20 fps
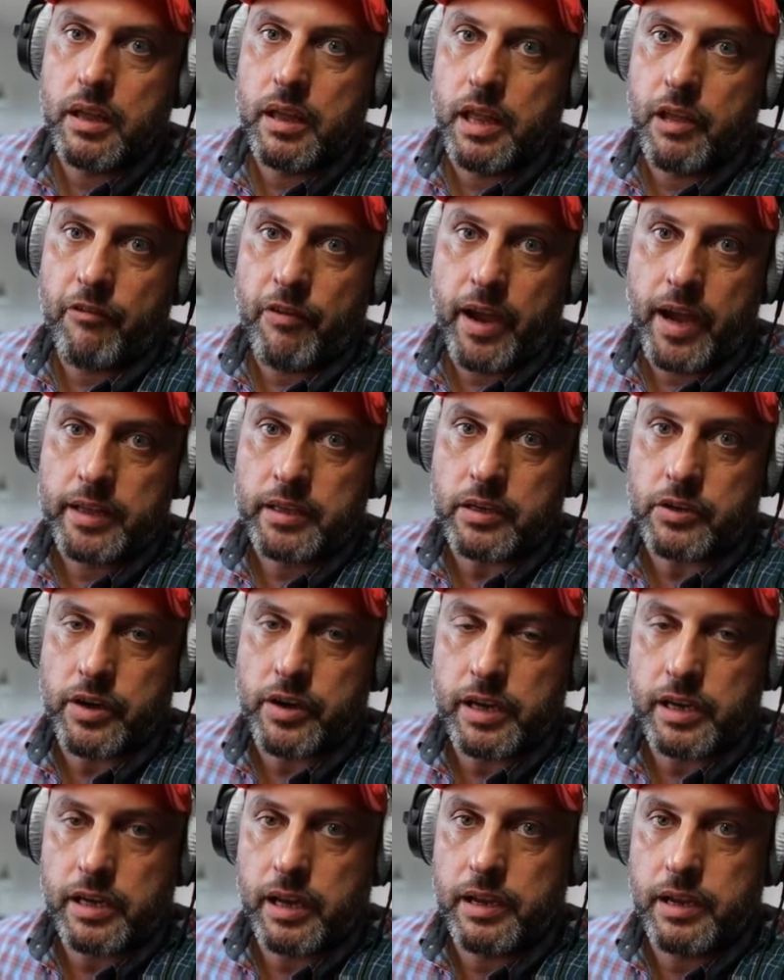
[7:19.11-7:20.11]
If I had
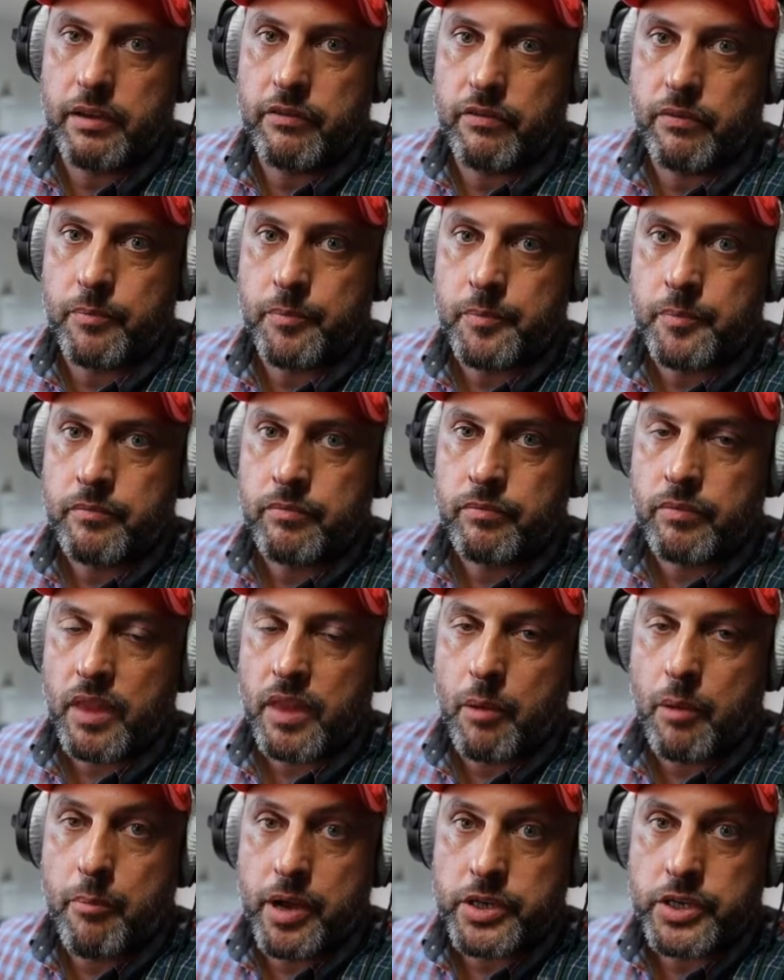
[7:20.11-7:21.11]
created any
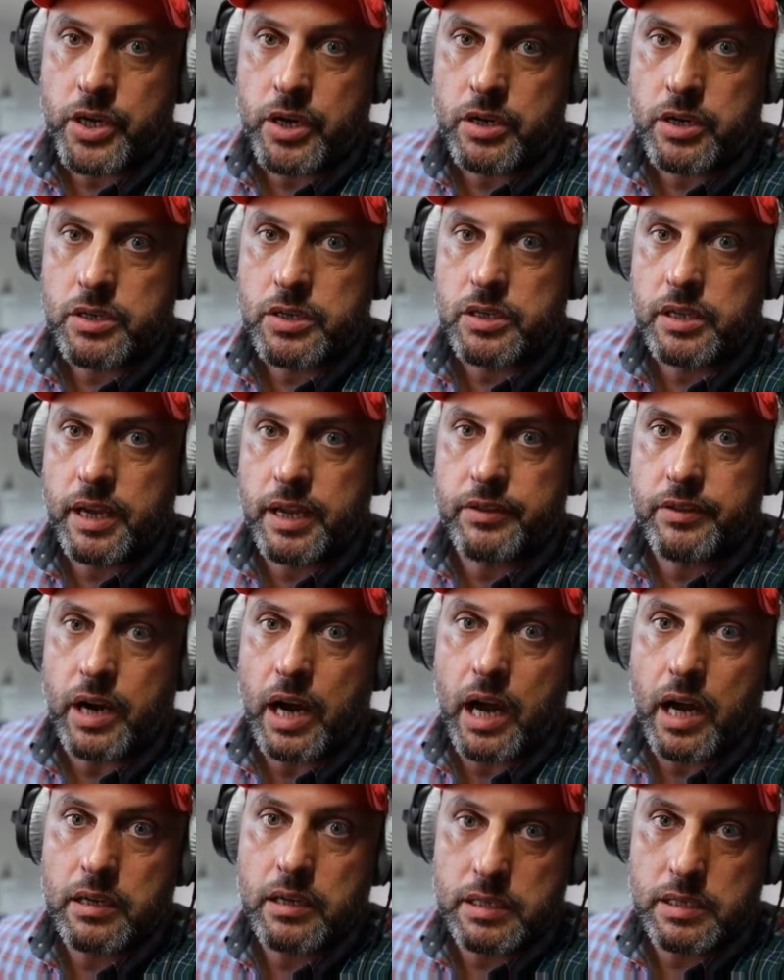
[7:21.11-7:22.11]
measures either
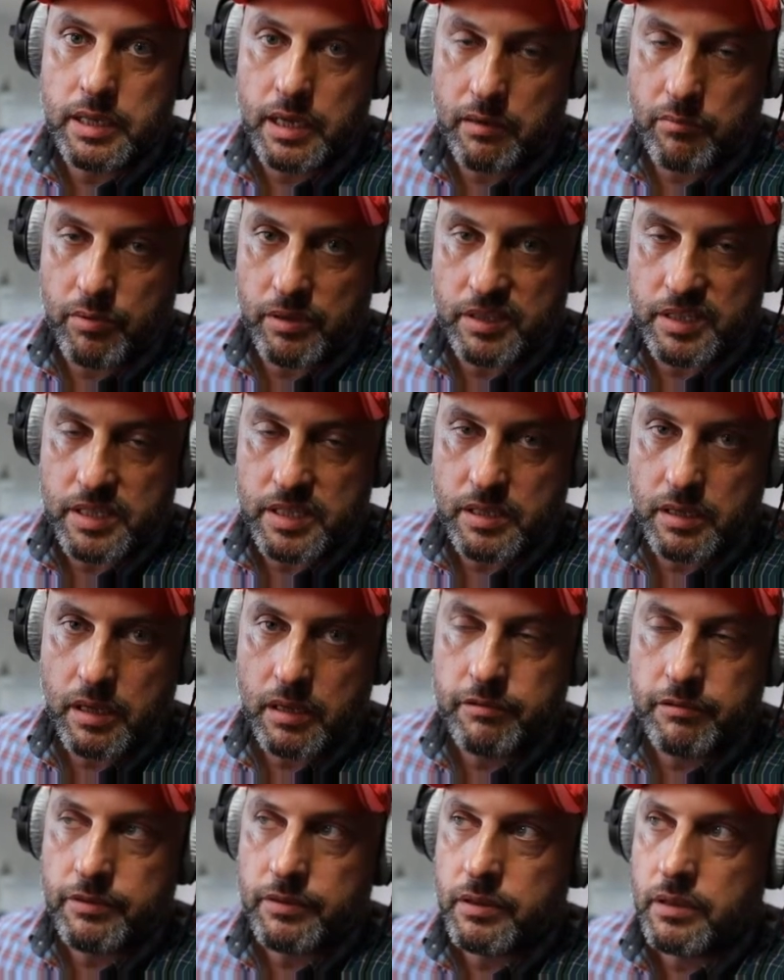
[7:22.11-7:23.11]
on a table
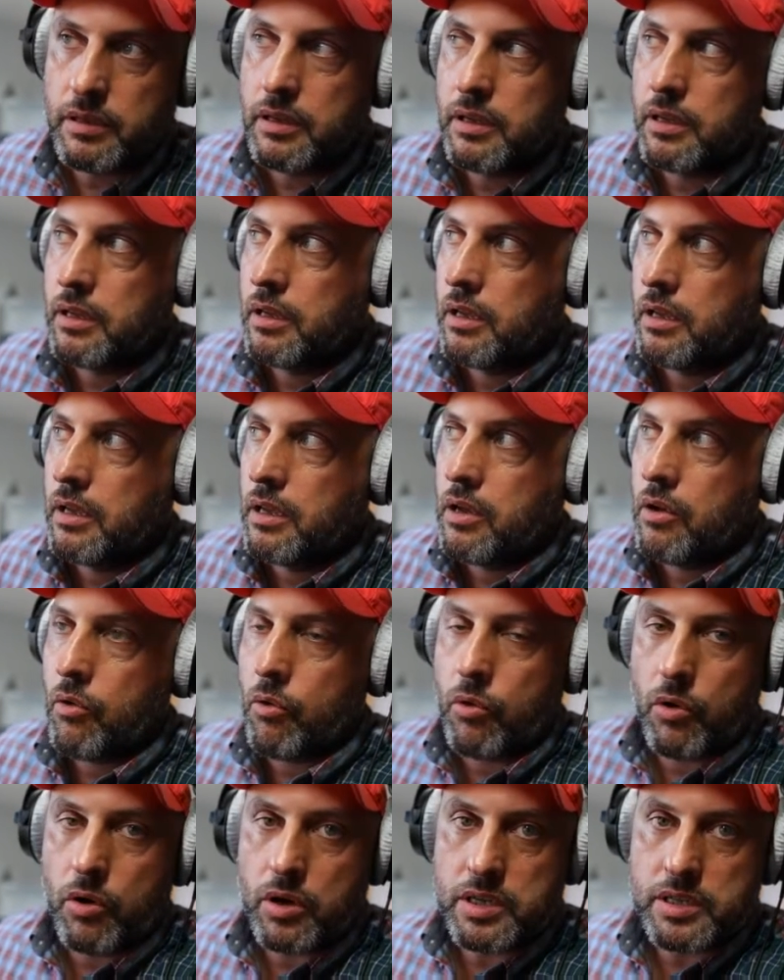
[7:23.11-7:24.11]
itself
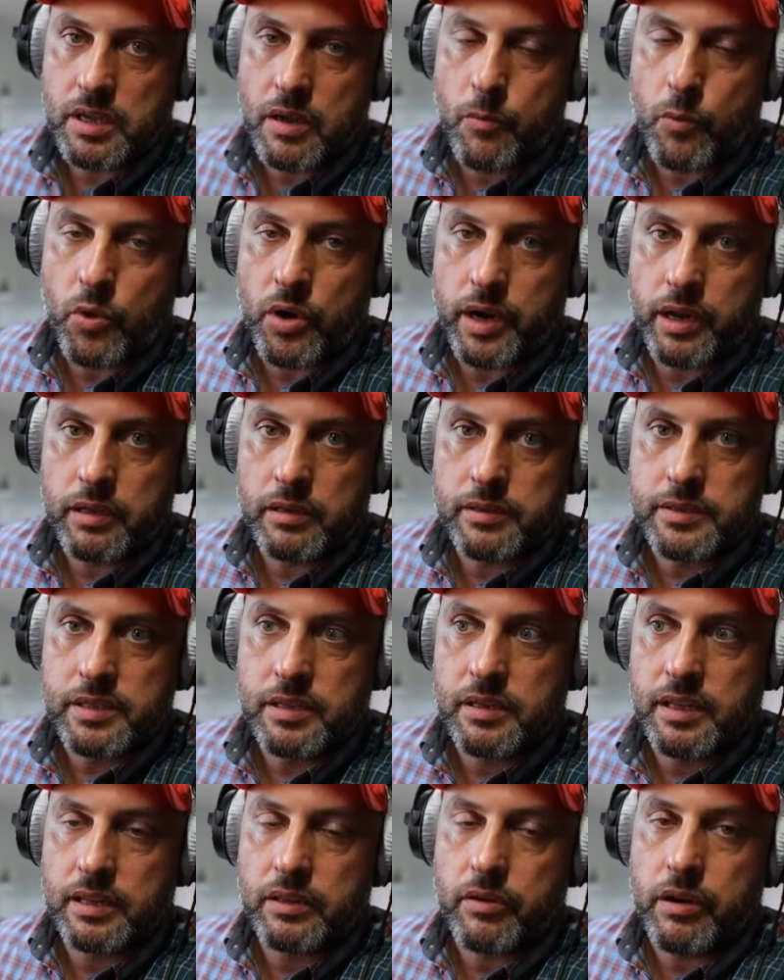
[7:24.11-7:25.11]
or somewhere else
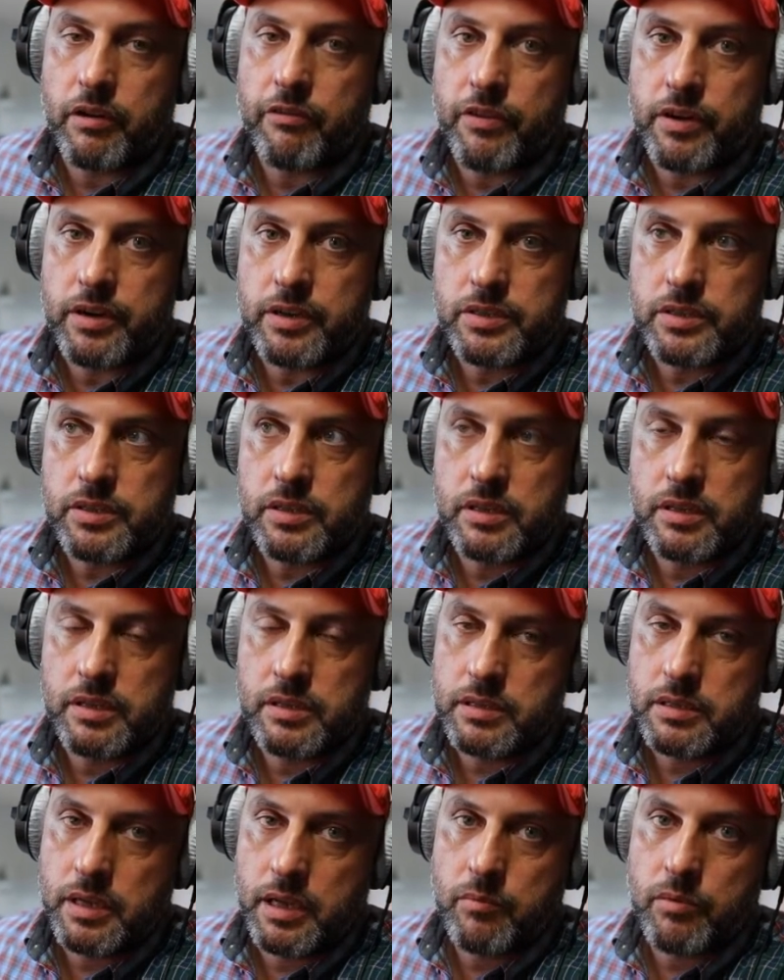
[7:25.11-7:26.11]
that referenced
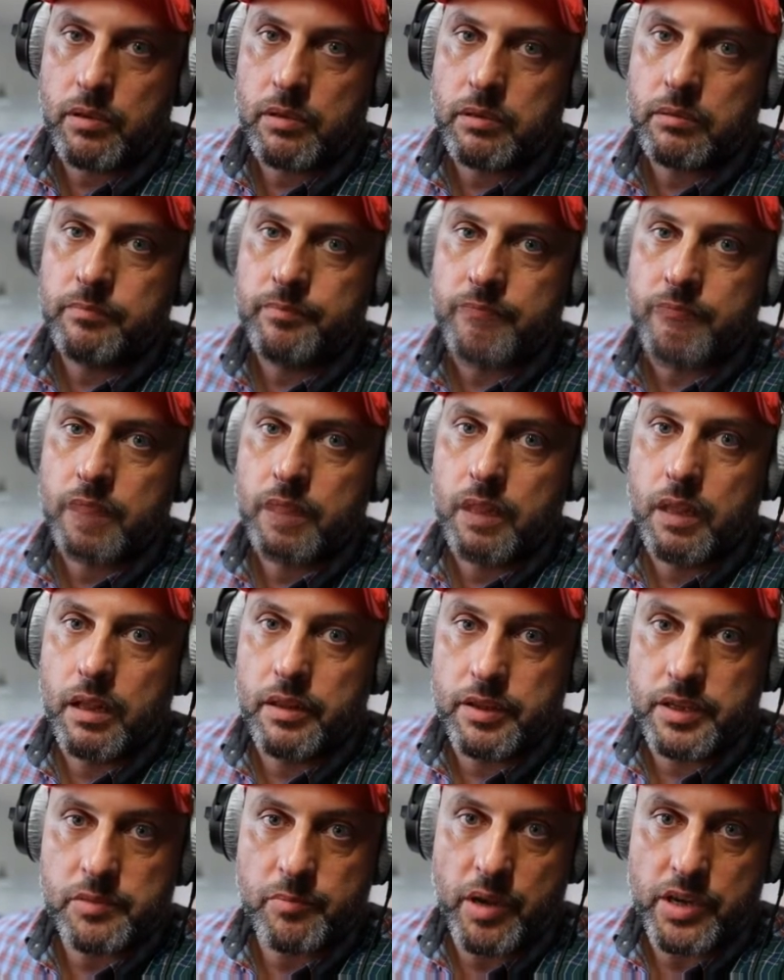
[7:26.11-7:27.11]
this table,
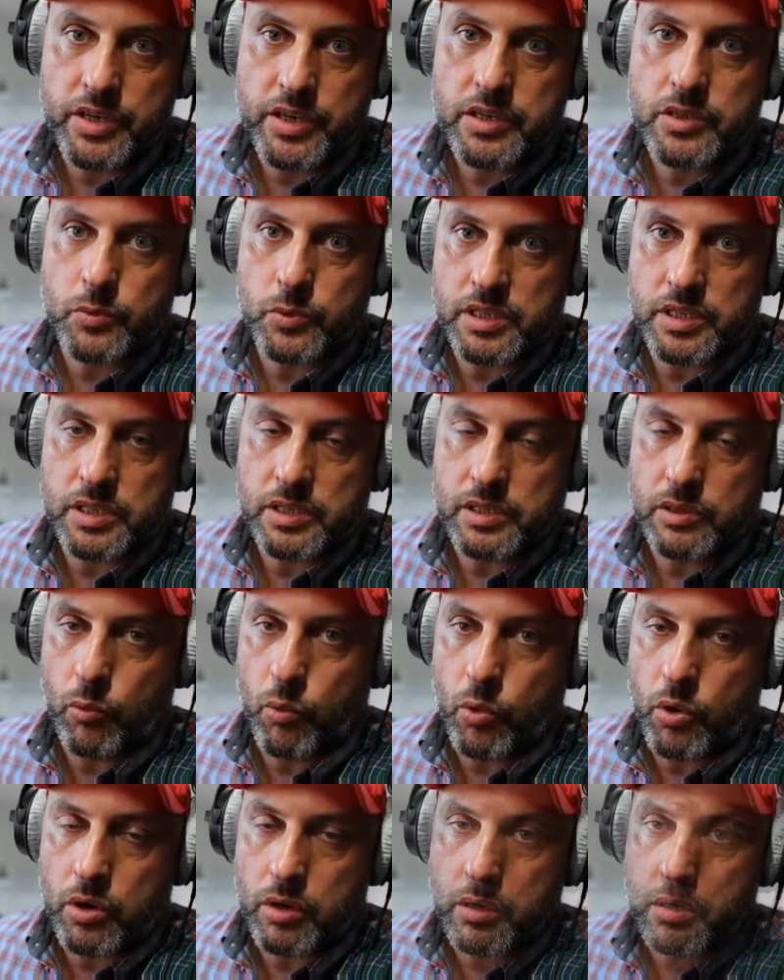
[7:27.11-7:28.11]
these measures would still
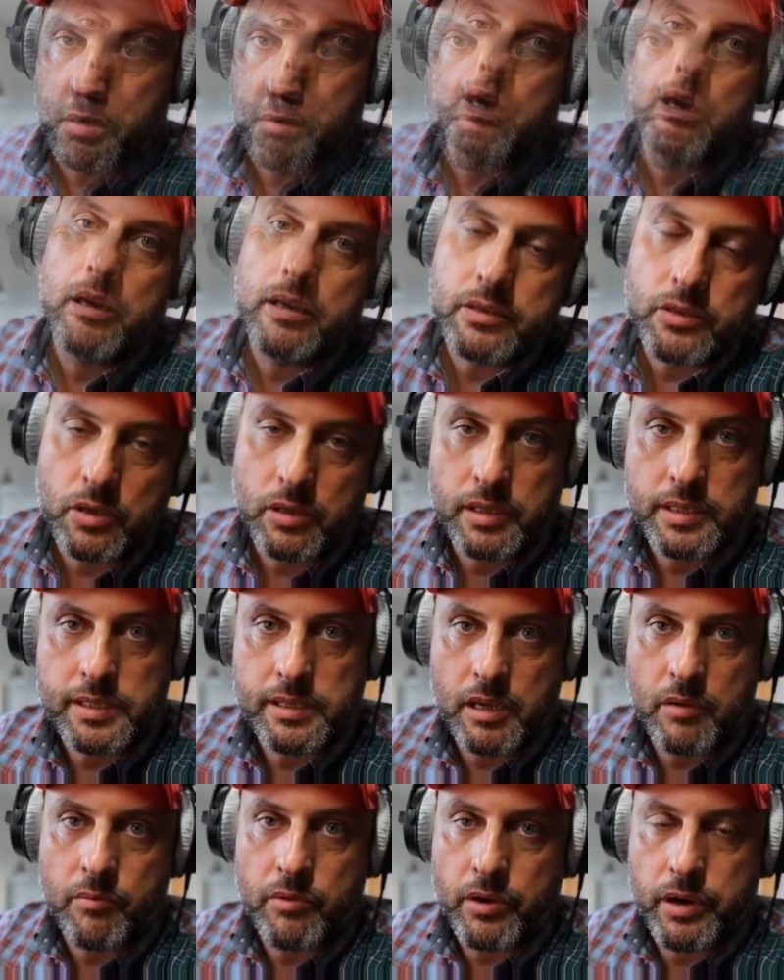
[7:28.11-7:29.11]
work. So let's
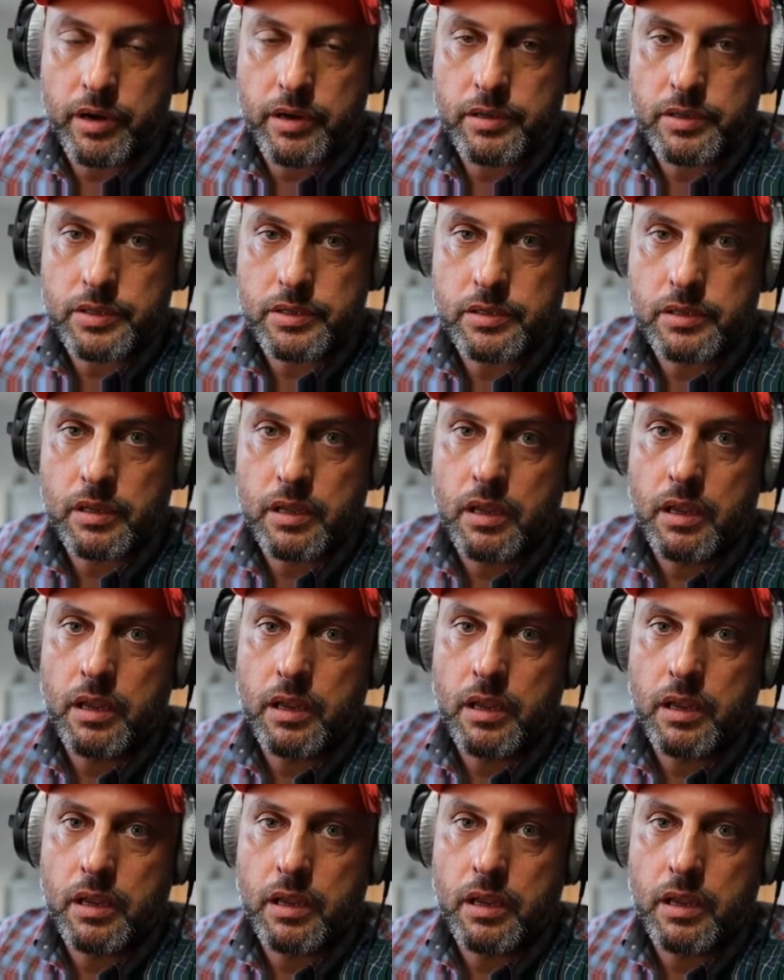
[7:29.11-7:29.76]
summarize.